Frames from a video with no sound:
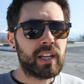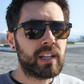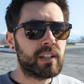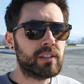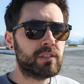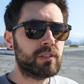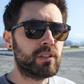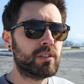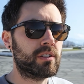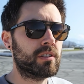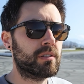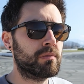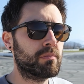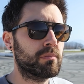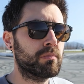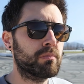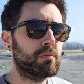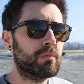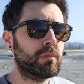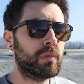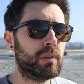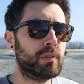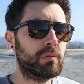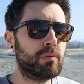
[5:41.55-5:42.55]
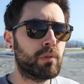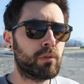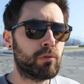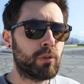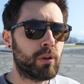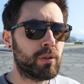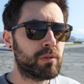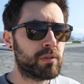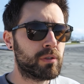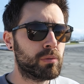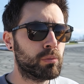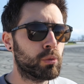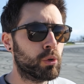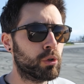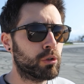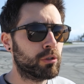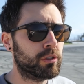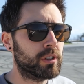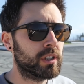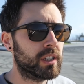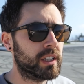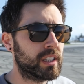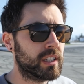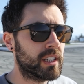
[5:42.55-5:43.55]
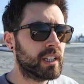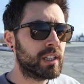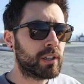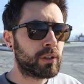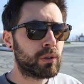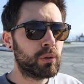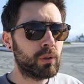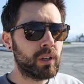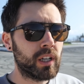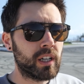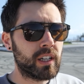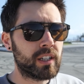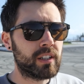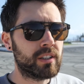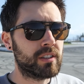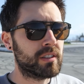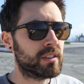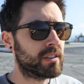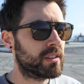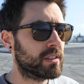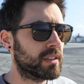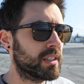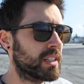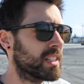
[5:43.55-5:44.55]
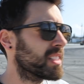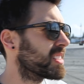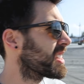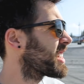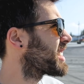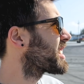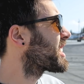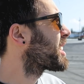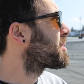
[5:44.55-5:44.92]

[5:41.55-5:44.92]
there, just throwing some water in the cooler because intake